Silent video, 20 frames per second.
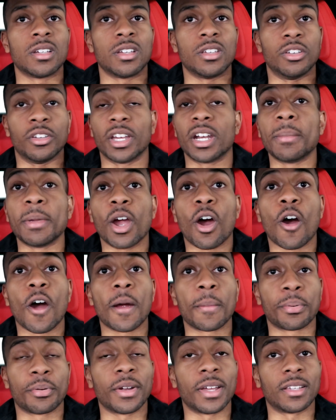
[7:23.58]
You're gonna be
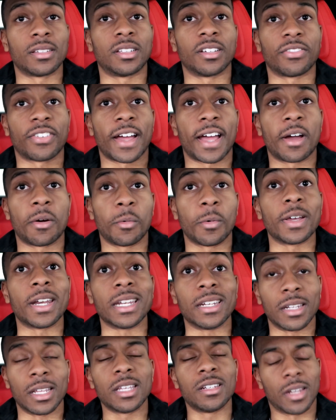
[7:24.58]
hard pressed to find one
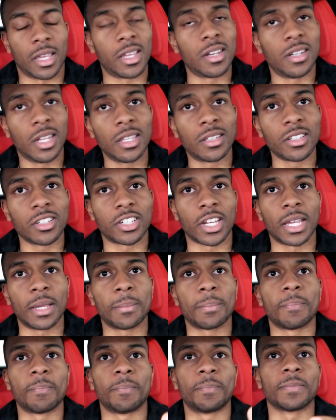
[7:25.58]
in decent
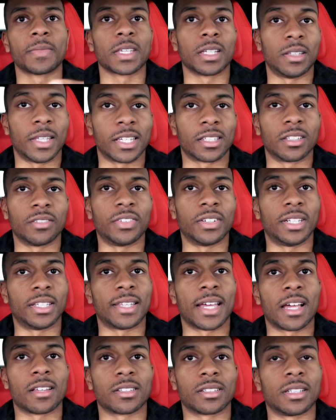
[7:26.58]
shape less than
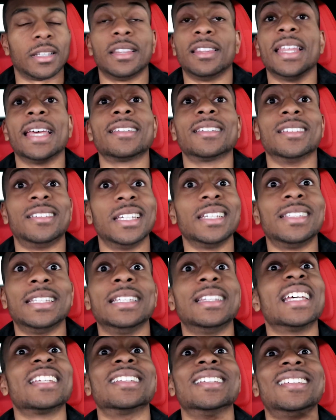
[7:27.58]

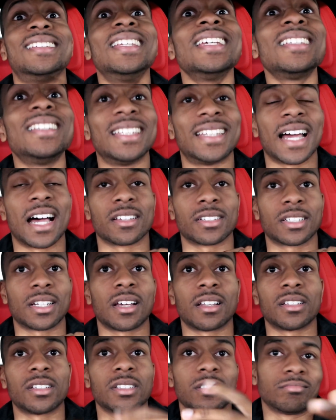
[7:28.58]

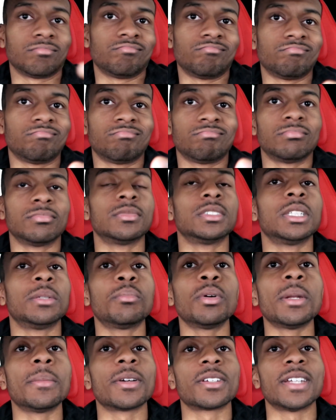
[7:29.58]
$60,000.
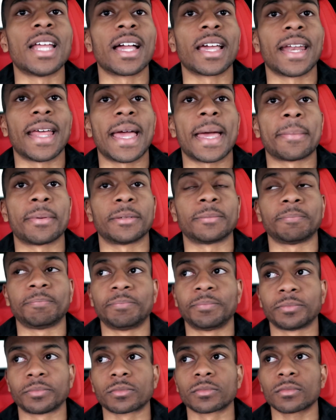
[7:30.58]
Pretty much not gonna happen.
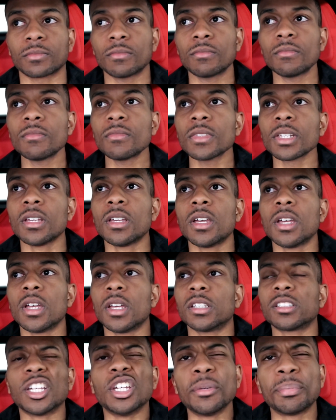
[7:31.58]

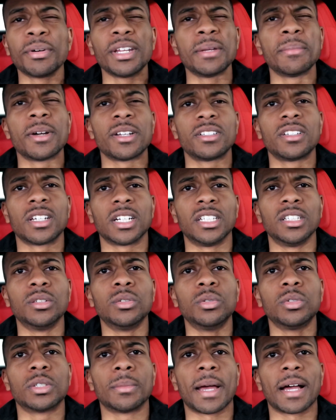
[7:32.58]
So you're pretty much gonna
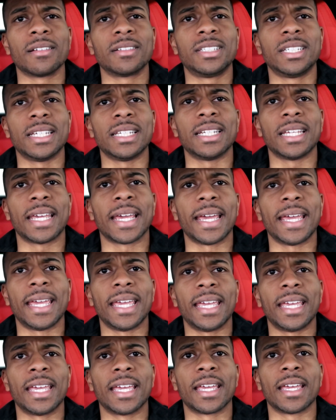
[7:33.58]
lose about
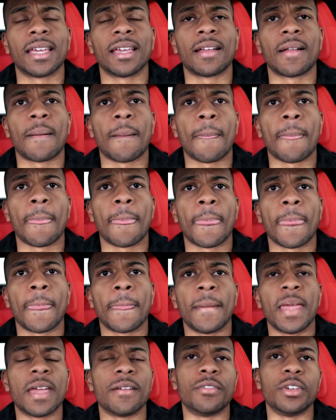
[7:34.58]
10K
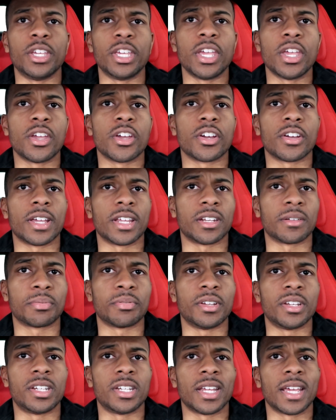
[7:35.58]
every year in
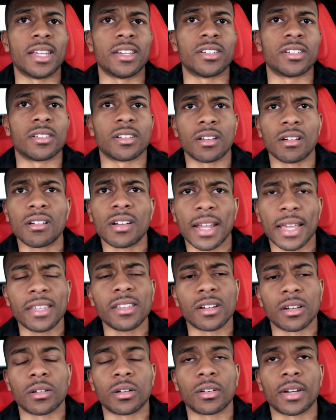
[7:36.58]
depreciation on
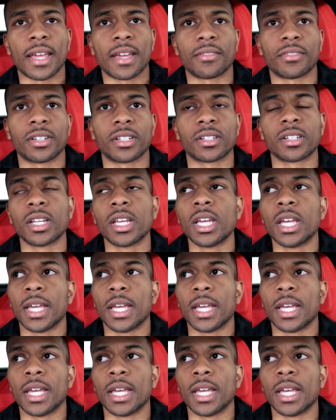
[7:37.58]
average.